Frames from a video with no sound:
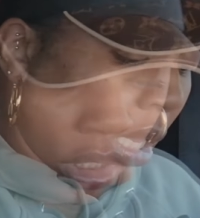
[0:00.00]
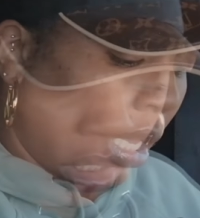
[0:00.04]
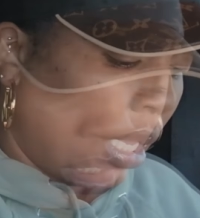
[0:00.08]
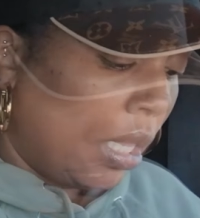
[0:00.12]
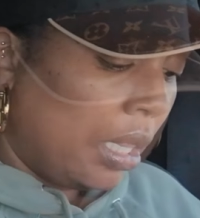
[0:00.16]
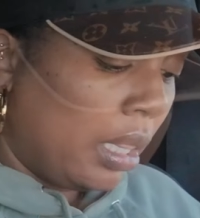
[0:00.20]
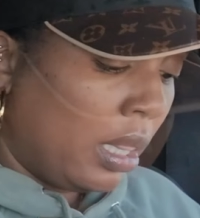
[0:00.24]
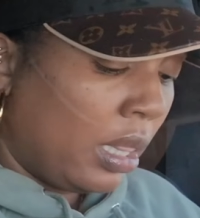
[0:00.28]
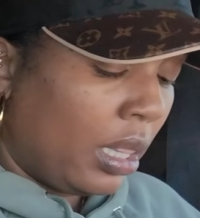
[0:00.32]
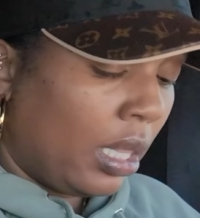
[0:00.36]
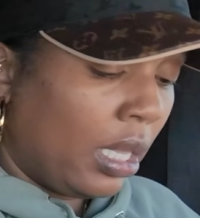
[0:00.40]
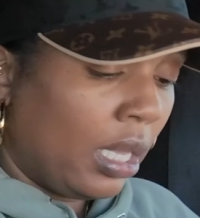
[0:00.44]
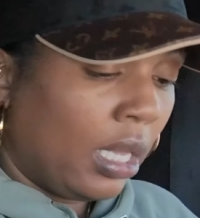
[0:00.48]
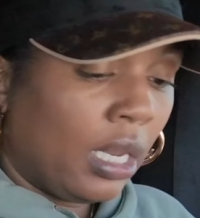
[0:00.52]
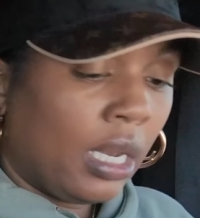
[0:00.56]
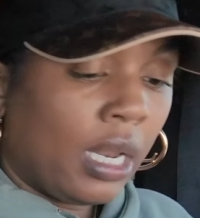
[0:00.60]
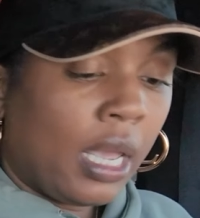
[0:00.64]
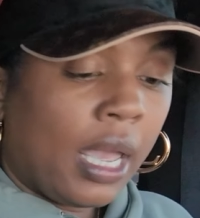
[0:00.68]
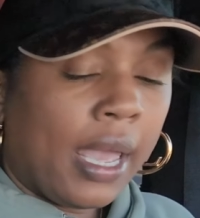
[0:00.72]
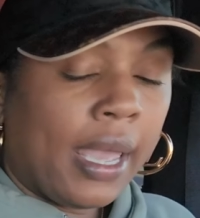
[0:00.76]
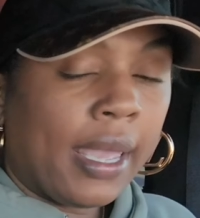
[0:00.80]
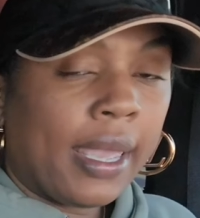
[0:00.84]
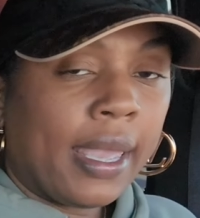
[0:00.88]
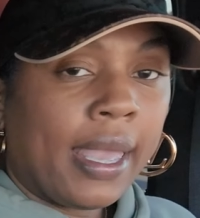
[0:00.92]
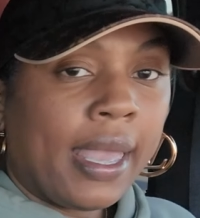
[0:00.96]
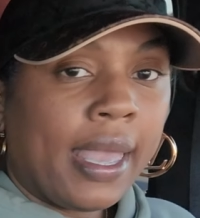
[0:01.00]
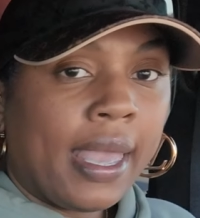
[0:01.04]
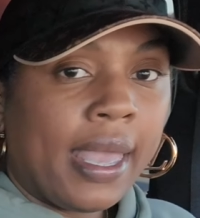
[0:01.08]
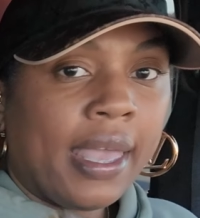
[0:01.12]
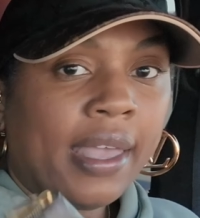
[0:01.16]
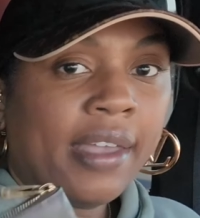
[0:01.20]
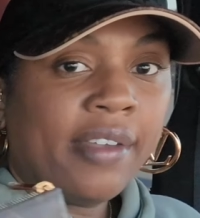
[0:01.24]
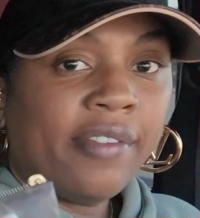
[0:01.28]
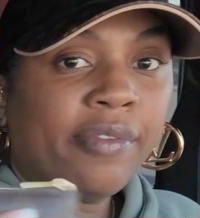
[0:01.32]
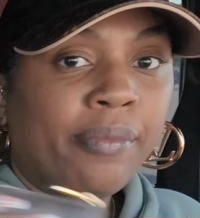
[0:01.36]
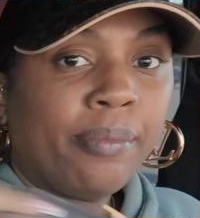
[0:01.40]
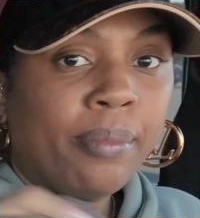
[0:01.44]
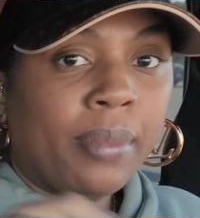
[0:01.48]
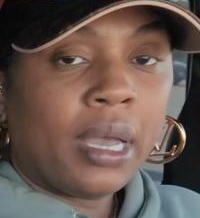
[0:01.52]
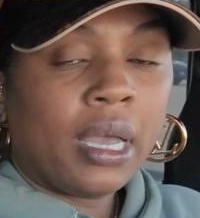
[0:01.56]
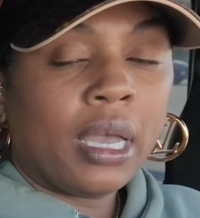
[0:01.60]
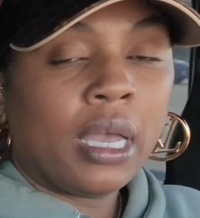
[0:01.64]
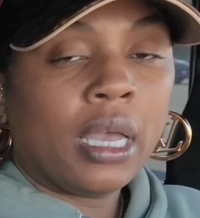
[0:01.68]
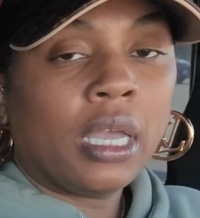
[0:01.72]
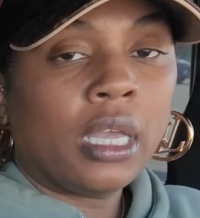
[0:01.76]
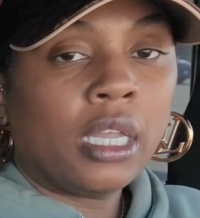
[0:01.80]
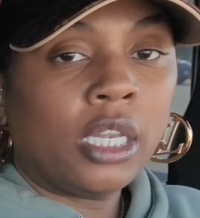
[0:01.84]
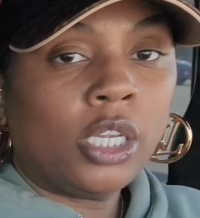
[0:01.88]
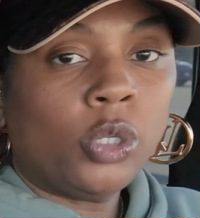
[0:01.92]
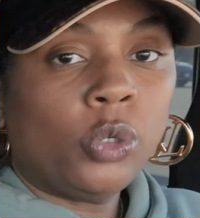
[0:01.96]
And then I have
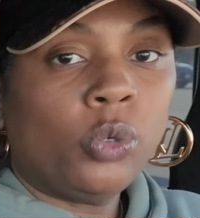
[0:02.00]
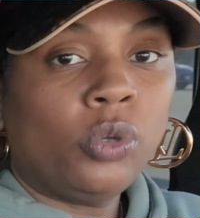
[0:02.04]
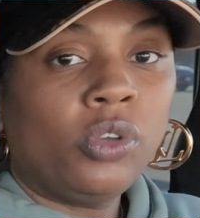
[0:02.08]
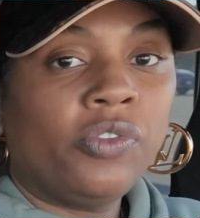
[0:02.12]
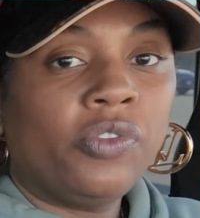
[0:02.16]
my Louis